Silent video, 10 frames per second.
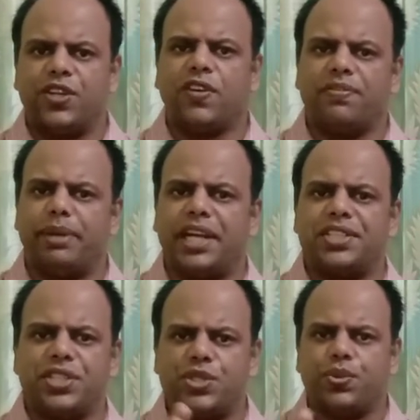of bad
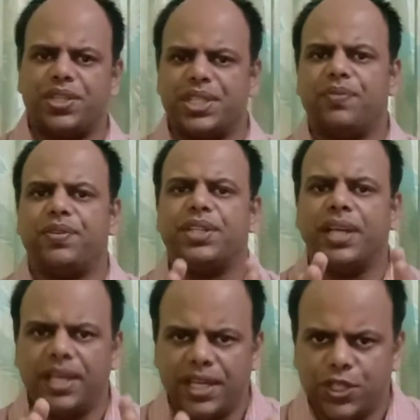situation with
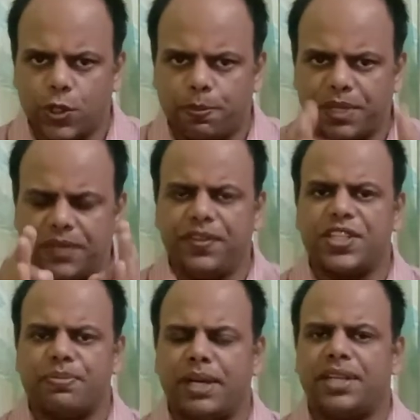your
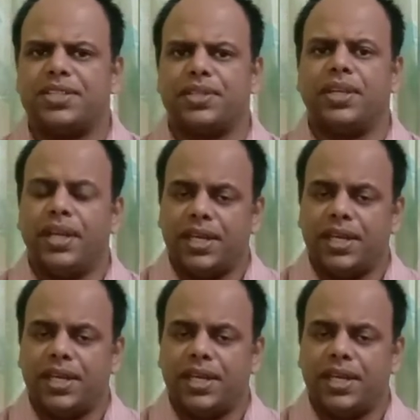previous manager,